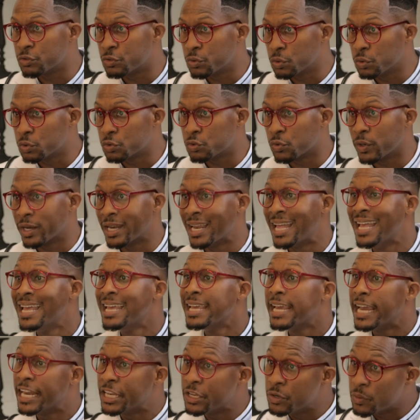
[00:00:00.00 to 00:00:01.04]
children,
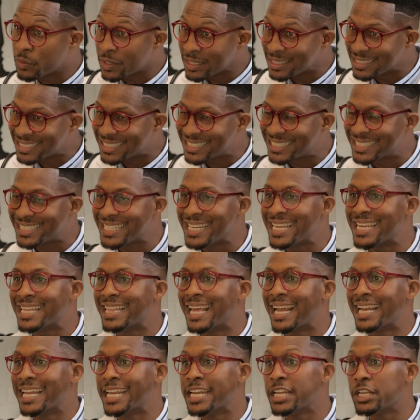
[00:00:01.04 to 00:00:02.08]
and you can see
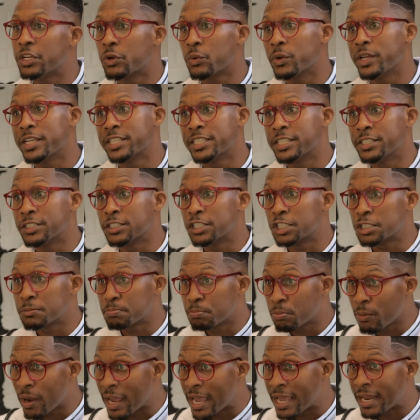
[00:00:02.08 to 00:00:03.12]
that increase in
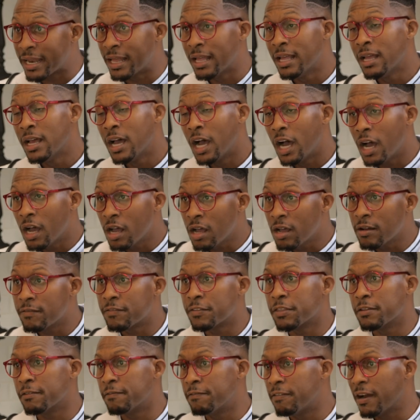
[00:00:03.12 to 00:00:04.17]
spread
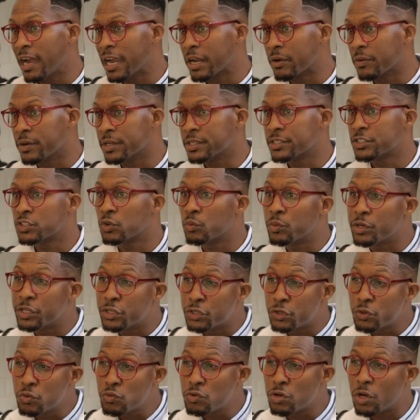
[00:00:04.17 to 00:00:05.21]
of the virus. So we
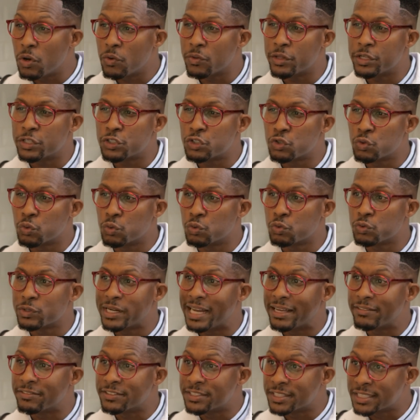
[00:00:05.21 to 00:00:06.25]
do know that children
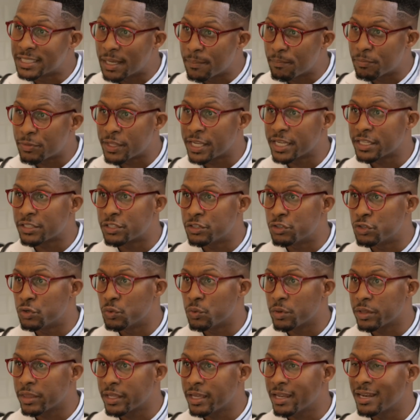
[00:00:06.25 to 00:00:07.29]
have something to do
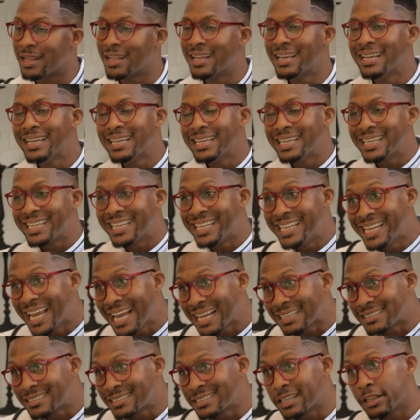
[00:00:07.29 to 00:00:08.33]
with it.
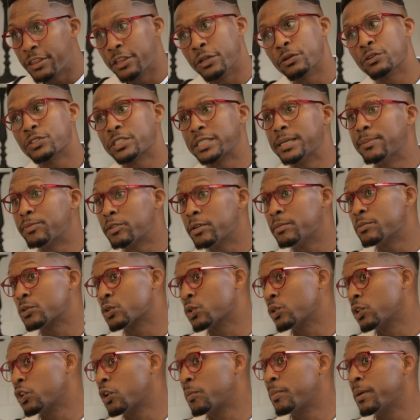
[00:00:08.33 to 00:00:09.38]
Yes, their symptoms are
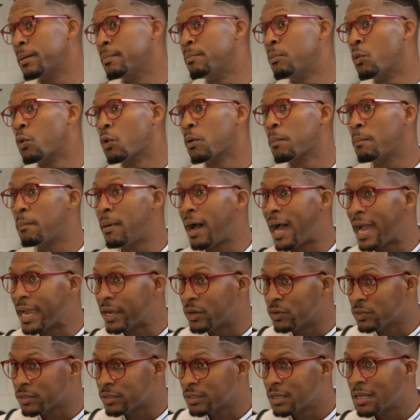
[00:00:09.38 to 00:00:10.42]
a little bit more
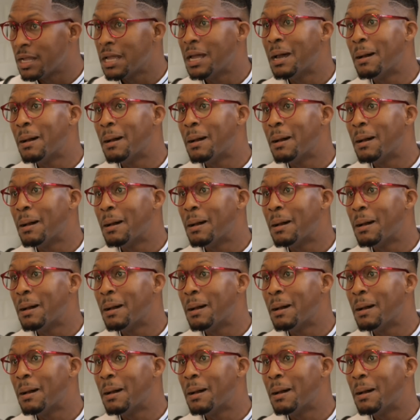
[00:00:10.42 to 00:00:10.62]
mild,